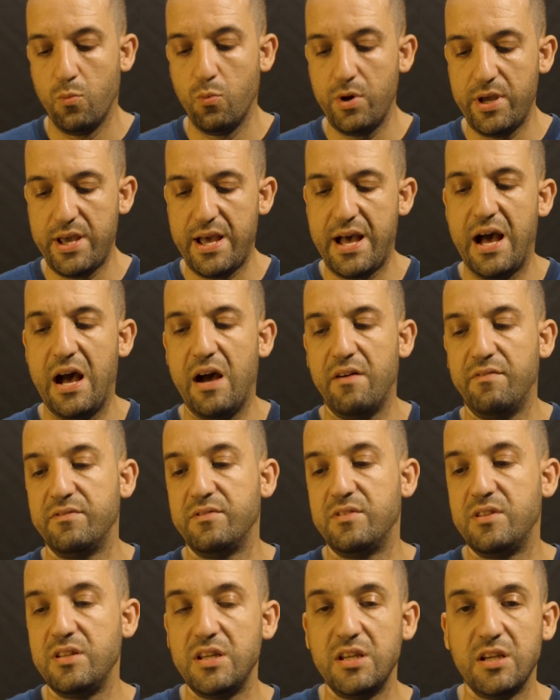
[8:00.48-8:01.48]
we
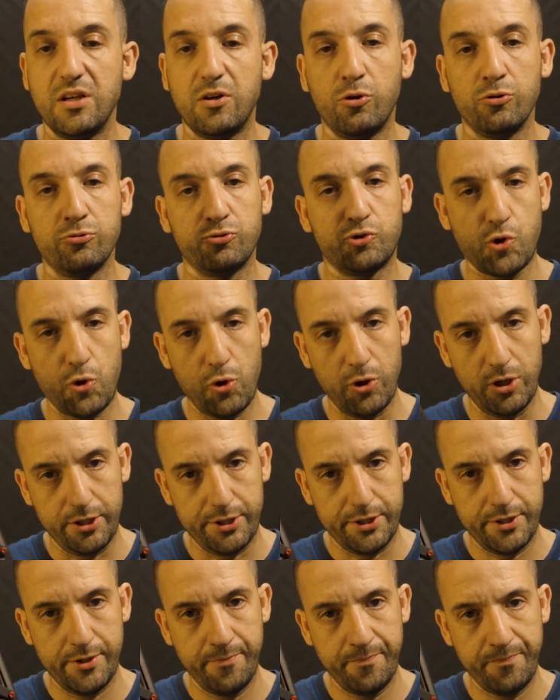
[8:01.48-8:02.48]
have the
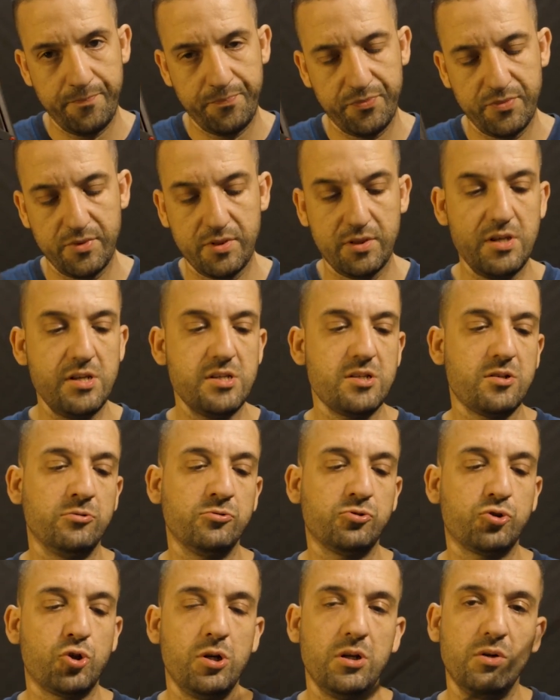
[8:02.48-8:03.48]
controller. This
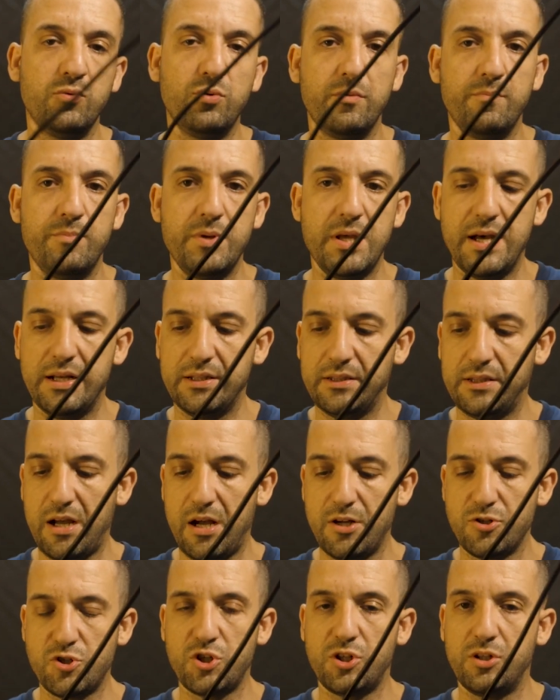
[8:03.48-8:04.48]
controller will be
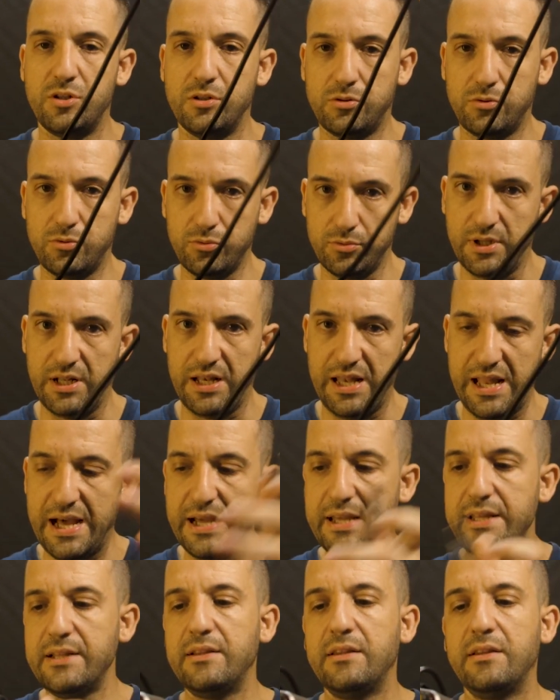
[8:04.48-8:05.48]
attached to the
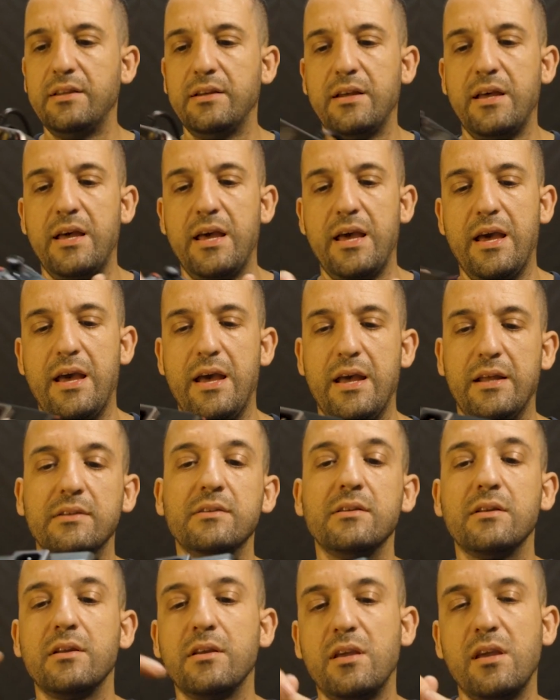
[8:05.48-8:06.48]
light
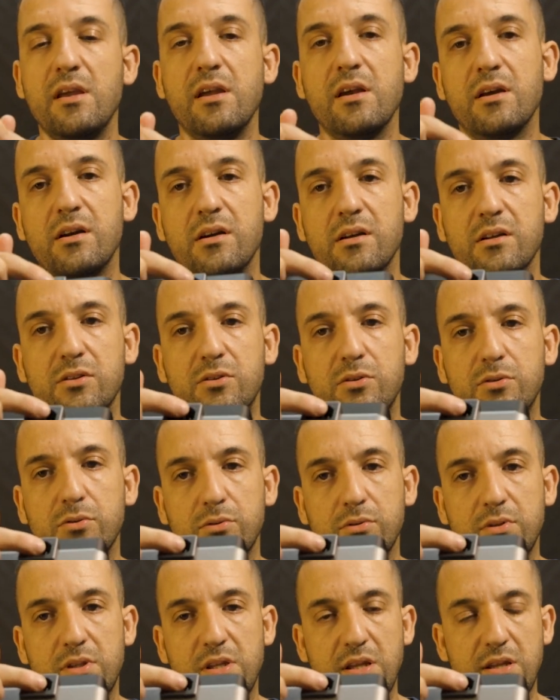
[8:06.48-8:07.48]
and here
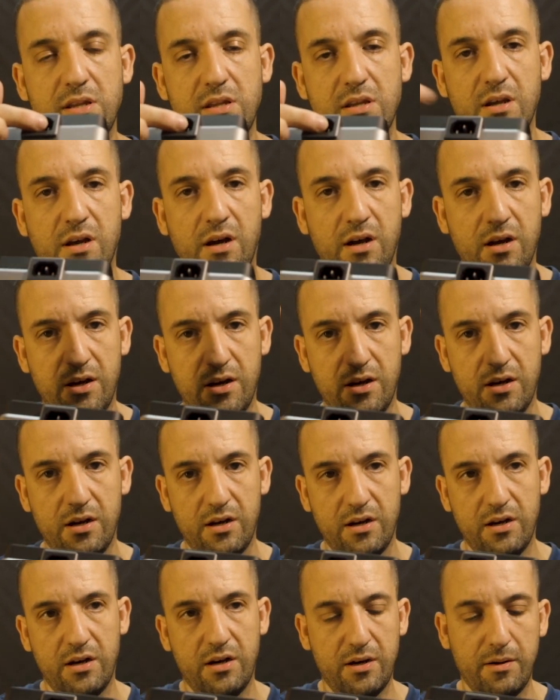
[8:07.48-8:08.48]
to the
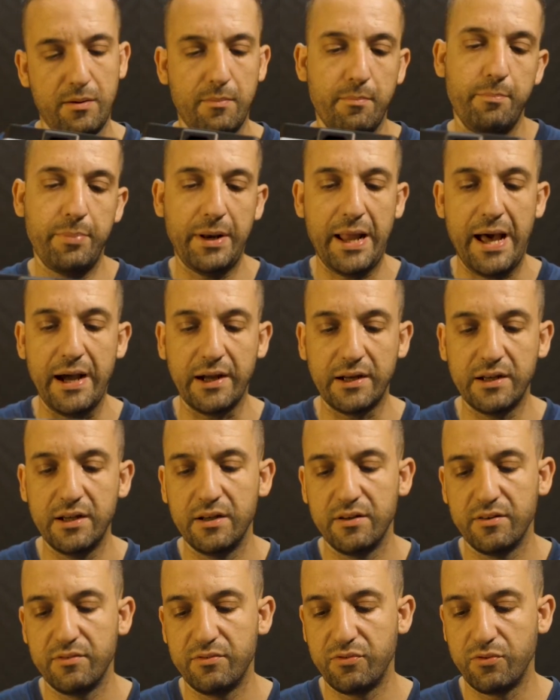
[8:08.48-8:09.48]
plug
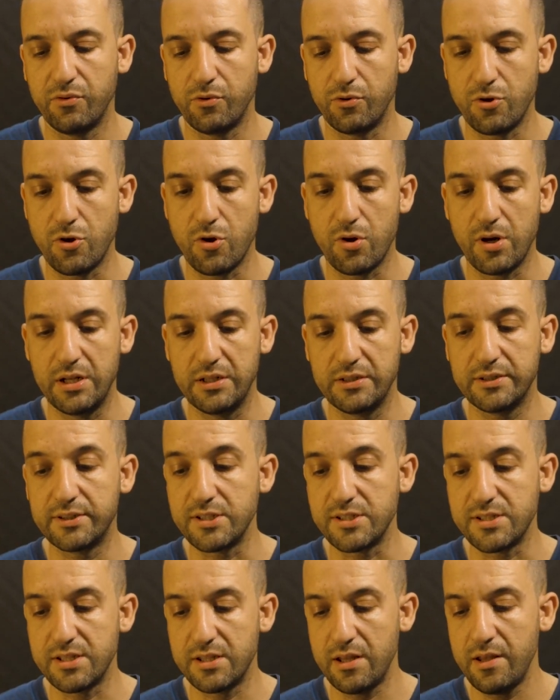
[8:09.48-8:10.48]
for your
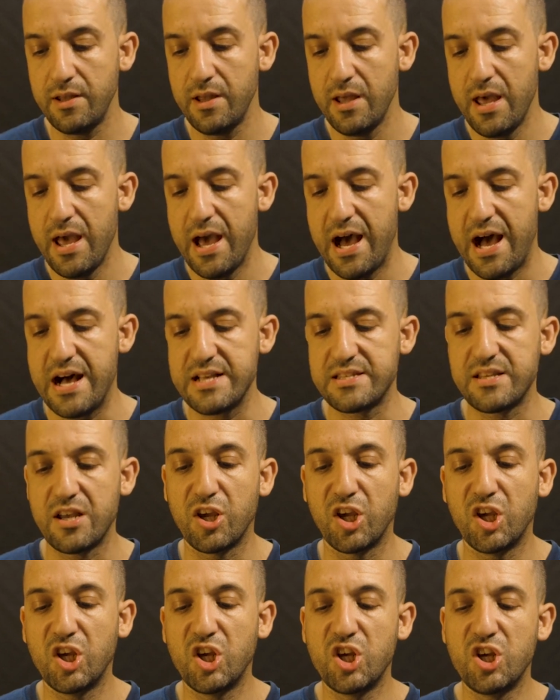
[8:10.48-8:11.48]
electricity, as a
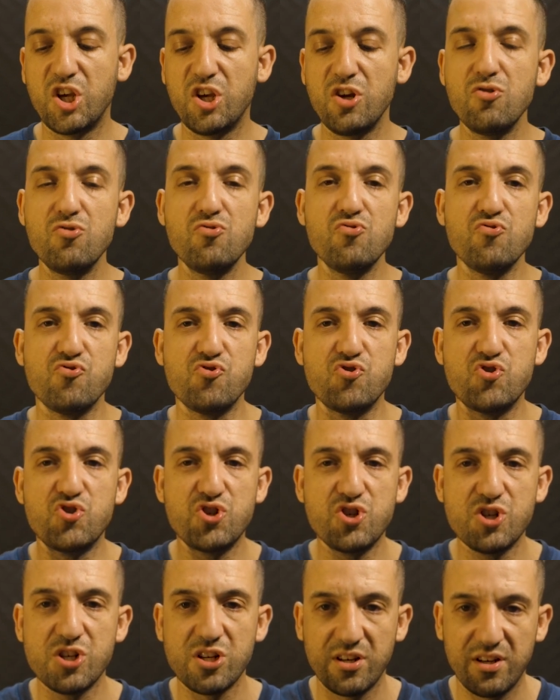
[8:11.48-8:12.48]

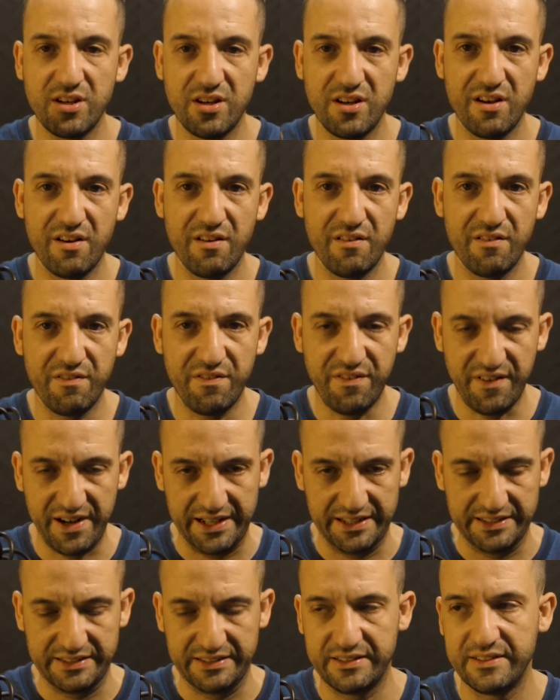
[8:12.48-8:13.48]
huge
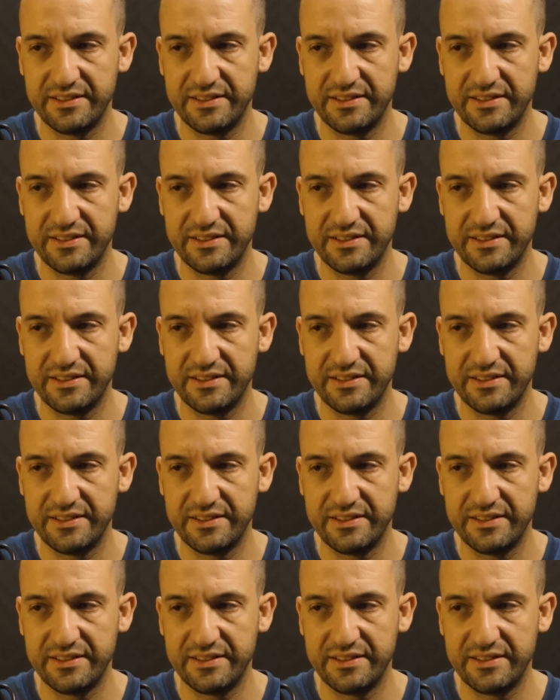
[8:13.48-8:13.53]
fan